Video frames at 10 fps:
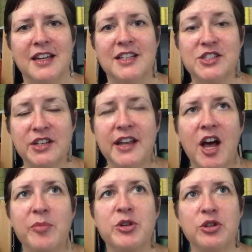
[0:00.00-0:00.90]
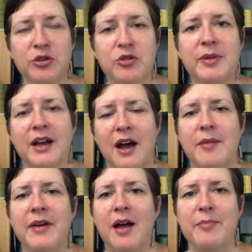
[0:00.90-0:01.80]
It's gonna help you
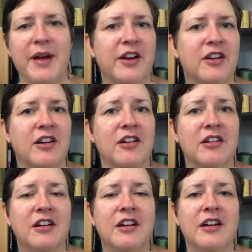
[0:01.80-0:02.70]
become a better